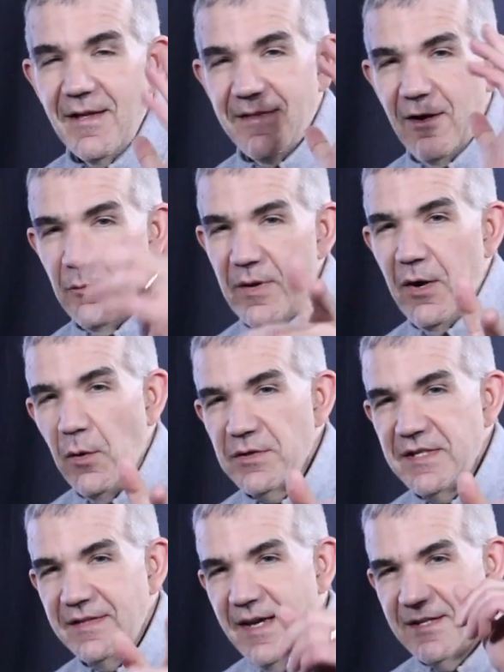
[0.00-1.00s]
They will be
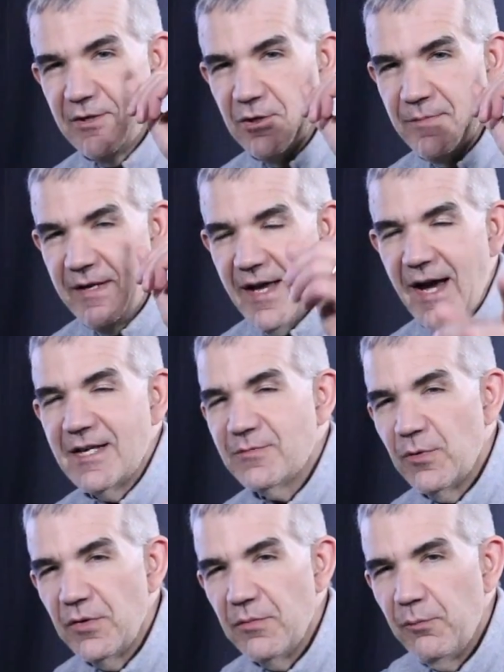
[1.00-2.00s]
hosting that tournament, as
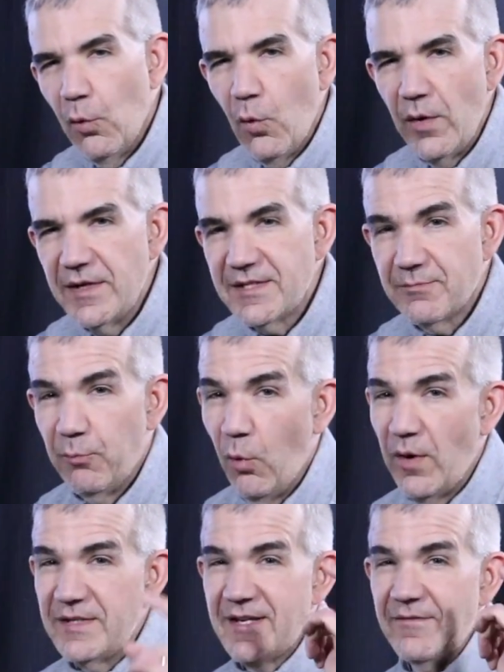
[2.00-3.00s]
will the boys.
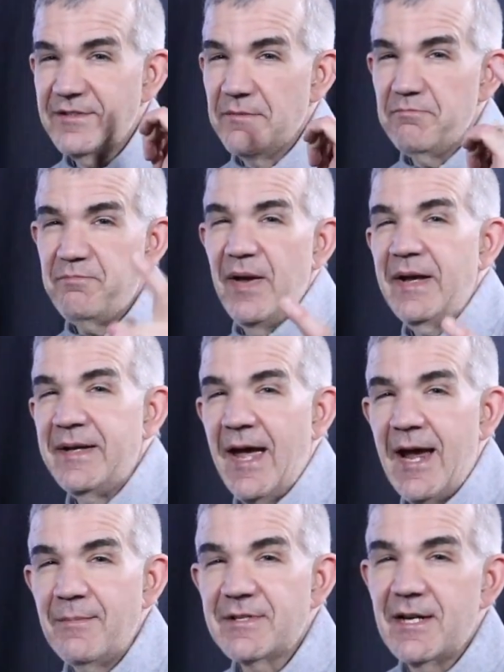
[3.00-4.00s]
Boys have some big
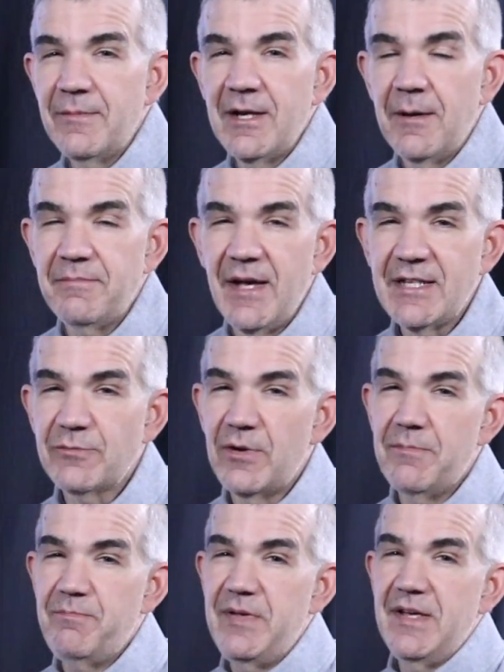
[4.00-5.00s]
games coming up next
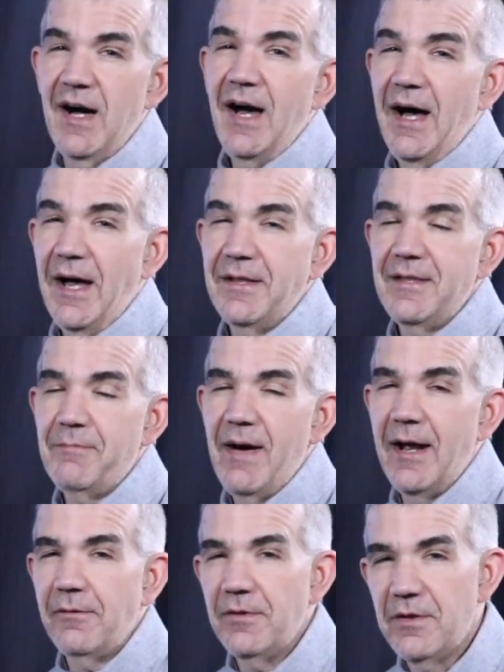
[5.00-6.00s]
week beyond the
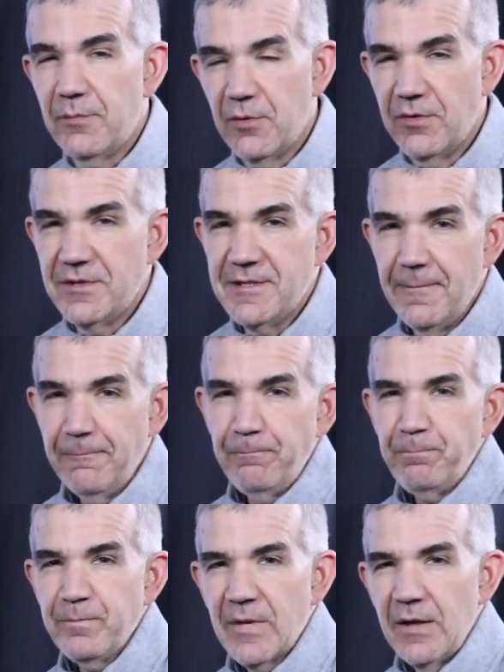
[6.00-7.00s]
Battle of the Birds.
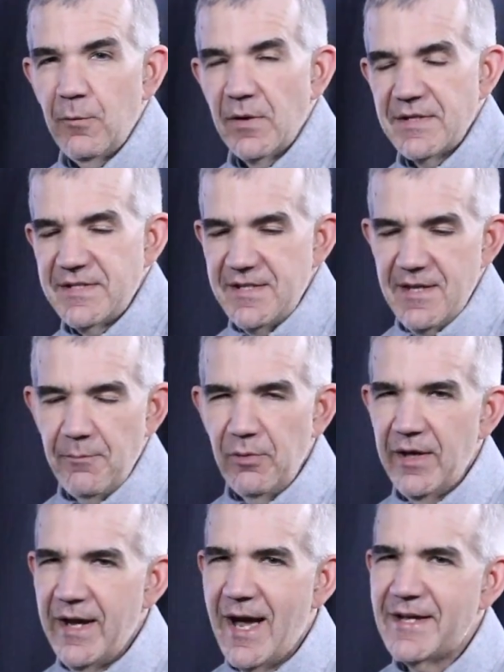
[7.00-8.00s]
You want to see them
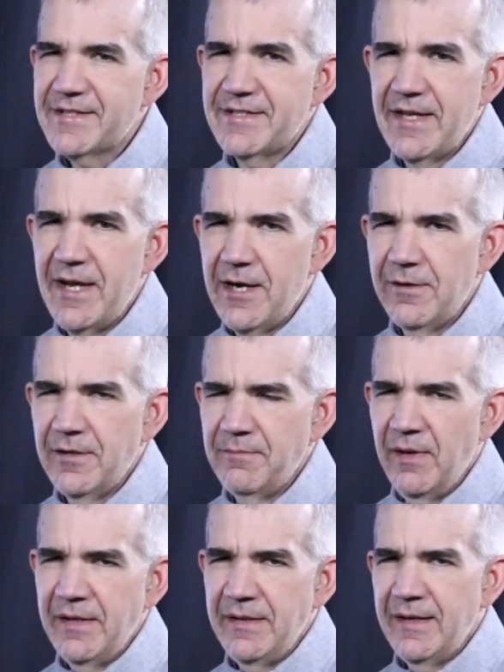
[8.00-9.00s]
play at Sayre on
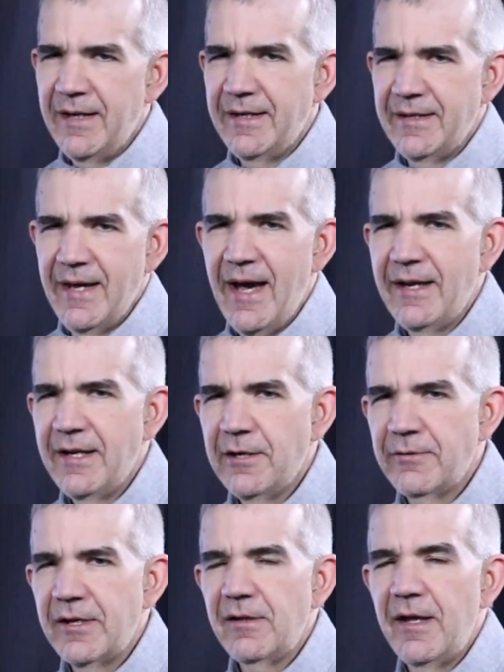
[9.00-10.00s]
Monday night and at
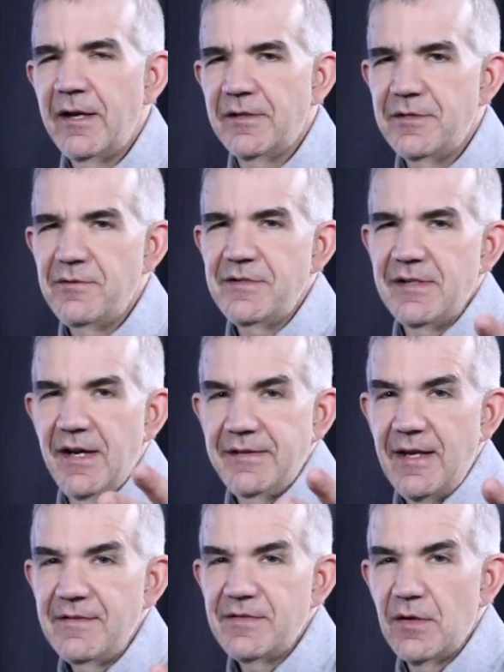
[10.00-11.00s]
Henry Clay on Tuesday night.
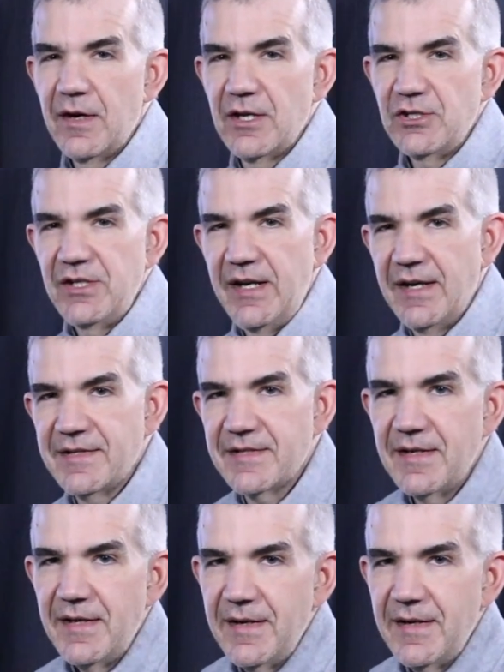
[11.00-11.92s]
They've still got a chance